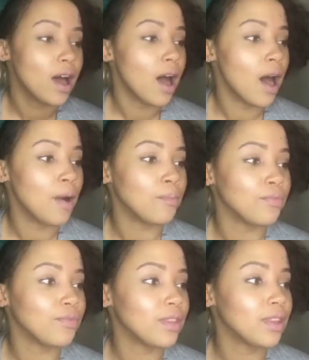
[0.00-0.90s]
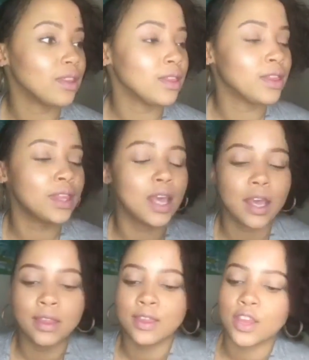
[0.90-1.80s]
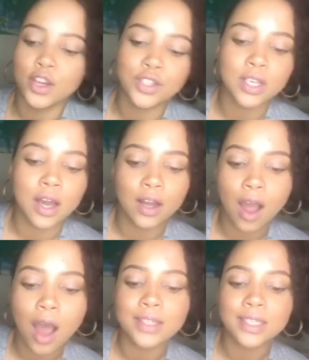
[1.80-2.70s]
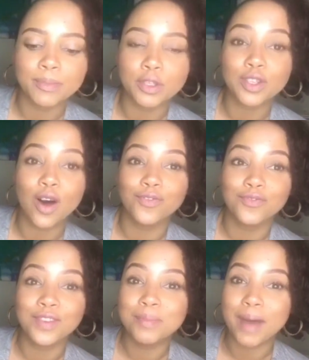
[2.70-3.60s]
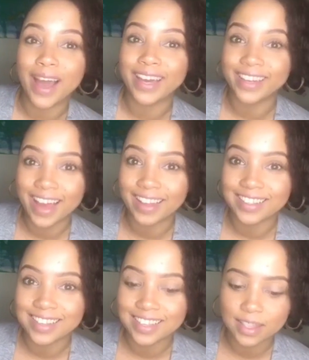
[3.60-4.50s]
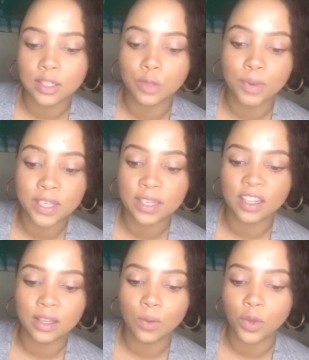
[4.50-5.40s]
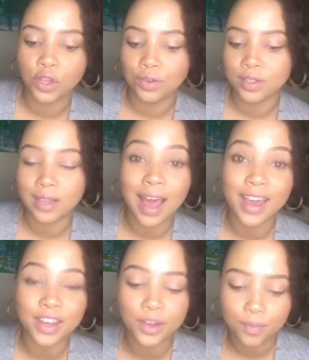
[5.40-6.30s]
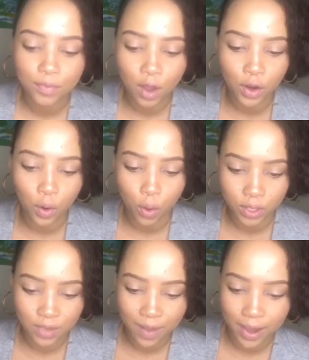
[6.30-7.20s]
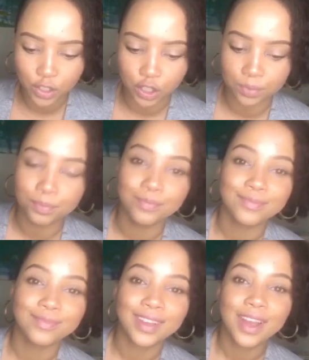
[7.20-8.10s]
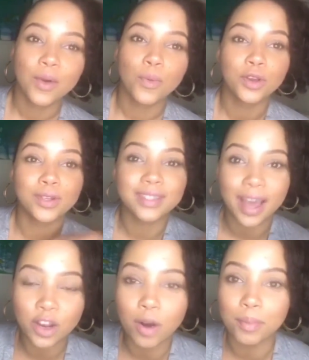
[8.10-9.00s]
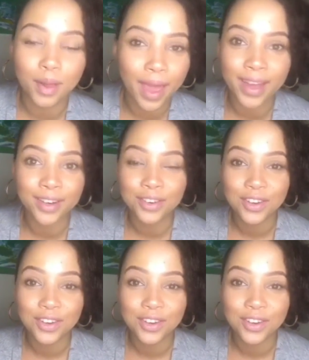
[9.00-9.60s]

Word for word: Um, there's a concept, it's called feedback analysis. Basically, when you decide on a course of action, when you decide on a plan,